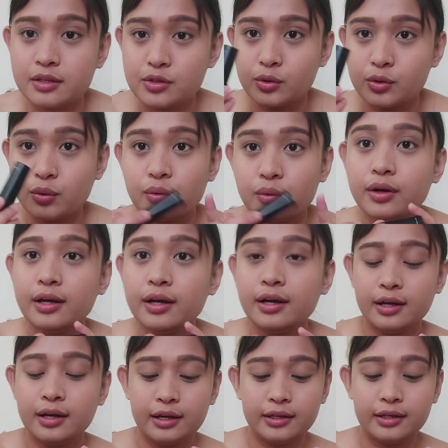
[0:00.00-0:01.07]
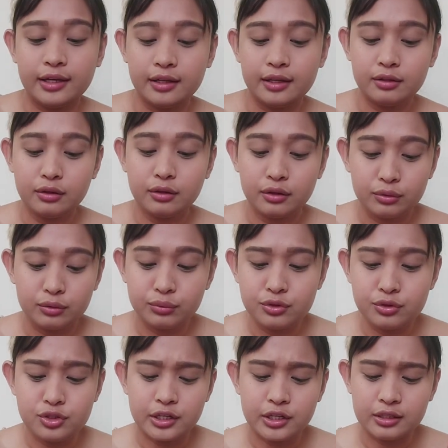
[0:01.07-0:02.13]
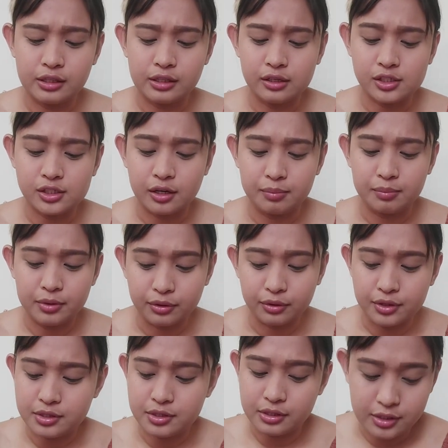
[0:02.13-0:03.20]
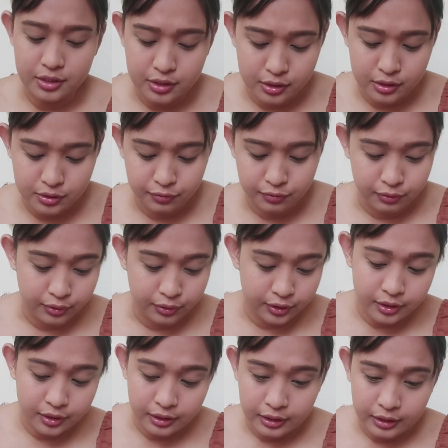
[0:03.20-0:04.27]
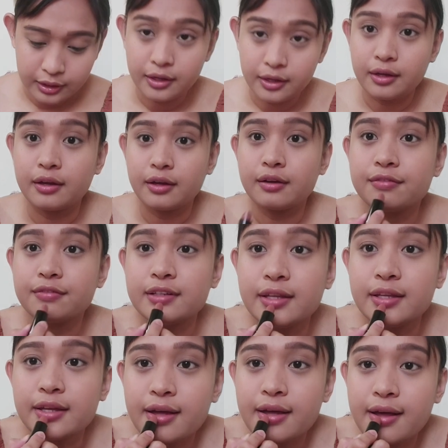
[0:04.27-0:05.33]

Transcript: So, again, nude shade lang siya because this is for everyday.